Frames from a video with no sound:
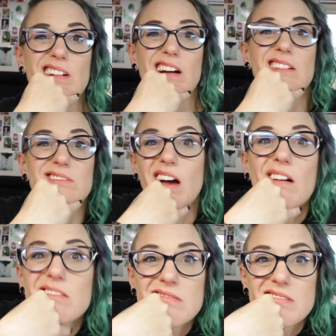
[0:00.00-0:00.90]
I don't
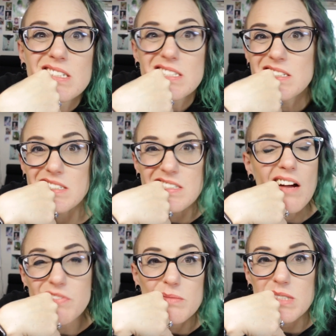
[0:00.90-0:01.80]
know, it's just
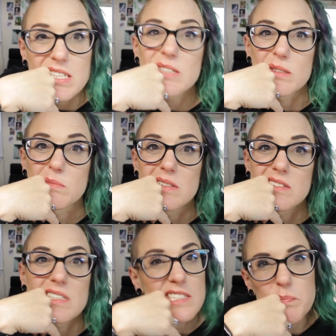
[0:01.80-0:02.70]
not from the tube.
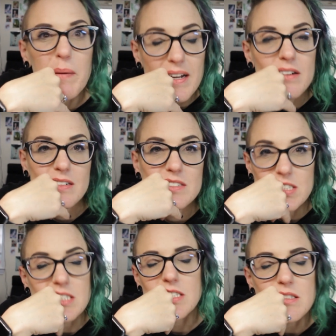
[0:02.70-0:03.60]
It's better,
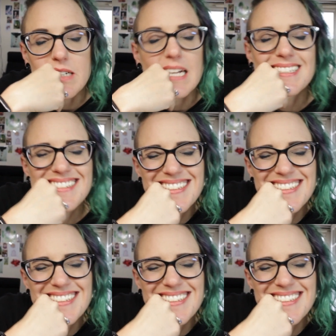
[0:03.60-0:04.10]
just do it.